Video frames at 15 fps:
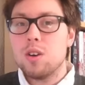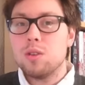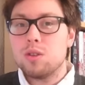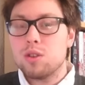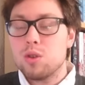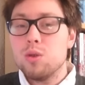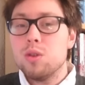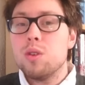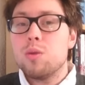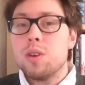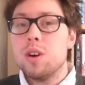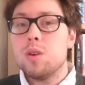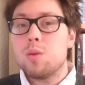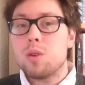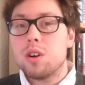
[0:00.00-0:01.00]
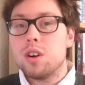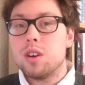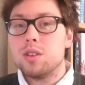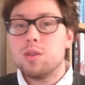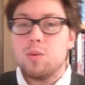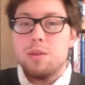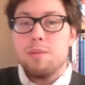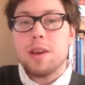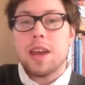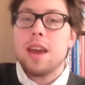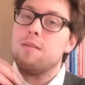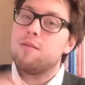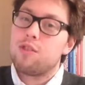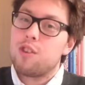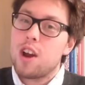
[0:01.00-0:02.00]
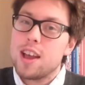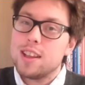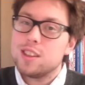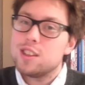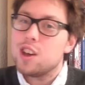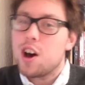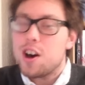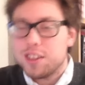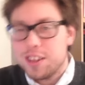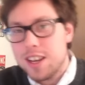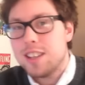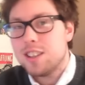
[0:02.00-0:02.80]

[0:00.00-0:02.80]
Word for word: So through the real world we became friends on the